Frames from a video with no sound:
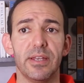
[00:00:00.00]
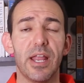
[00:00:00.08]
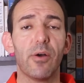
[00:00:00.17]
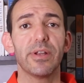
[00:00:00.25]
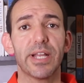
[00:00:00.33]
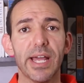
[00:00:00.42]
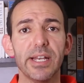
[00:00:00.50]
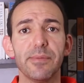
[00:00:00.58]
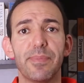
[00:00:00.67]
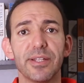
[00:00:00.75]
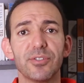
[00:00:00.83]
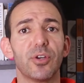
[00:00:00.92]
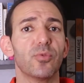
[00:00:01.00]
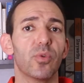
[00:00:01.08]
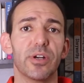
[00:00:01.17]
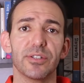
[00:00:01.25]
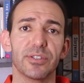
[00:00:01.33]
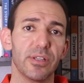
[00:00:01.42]
Now, it kind of depends on
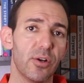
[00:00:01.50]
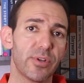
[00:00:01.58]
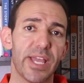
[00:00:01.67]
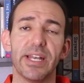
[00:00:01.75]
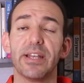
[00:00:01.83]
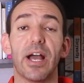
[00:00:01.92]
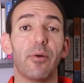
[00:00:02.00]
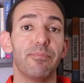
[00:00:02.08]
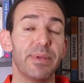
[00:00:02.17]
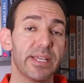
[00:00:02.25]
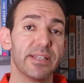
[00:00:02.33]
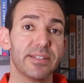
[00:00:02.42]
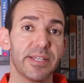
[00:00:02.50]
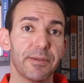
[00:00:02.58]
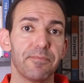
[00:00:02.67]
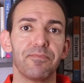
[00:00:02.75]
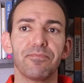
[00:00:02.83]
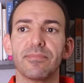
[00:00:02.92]
where it's located, how big is
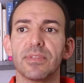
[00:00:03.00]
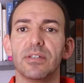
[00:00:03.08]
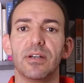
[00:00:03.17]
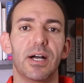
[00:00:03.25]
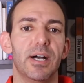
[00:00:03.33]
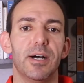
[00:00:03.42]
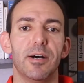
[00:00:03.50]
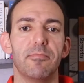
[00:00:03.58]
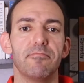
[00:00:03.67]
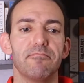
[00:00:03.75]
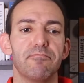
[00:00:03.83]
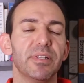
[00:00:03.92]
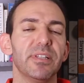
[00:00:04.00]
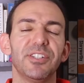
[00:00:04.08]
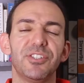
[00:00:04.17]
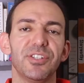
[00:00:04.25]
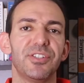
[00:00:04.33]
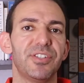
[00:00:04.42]
it, but
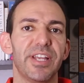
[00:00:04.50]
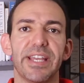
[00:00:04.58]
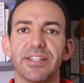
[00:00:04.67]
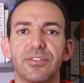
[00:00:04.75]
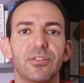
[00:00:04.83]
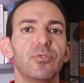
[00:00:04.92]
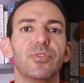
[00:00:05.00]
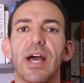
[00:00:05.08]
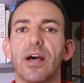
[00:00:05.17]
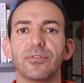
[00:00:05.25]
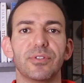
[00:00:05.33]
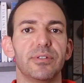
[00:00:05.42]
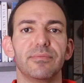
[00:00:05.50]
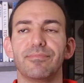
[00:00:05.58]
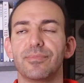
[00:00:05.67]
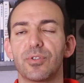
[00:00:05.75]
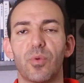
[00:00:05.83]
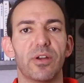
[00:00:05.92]
let's just say it's
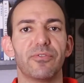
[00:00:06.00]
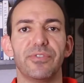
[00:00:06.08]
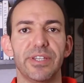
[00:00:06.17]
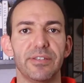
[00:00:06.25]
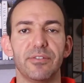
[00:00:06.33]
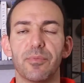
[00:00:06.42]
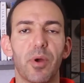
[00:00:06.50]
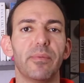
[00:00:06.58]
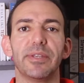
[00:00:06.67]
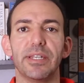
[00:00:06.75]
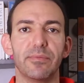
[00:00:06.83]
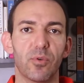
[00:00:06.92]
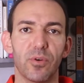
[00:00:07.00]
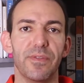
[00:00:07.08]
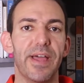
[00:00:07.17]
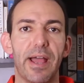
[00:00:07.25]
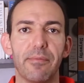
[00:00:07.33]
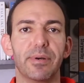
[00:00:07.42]
2,000 square feet. You probably need more than
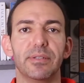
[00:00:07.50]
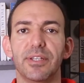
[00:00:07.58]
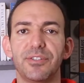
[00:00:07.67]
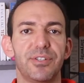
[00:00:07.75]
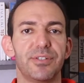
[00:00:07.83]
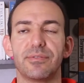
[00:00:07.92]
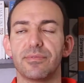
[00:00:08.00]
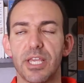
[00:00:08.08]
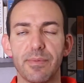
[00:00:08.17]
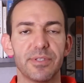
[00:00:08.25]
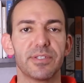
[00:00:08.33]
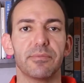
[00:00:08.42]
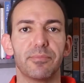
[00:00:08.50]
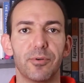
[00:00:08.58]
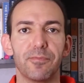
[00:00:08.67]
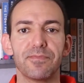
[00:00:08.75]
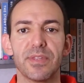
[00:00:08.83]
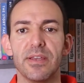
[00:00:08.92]
that, but let's just keep it simple.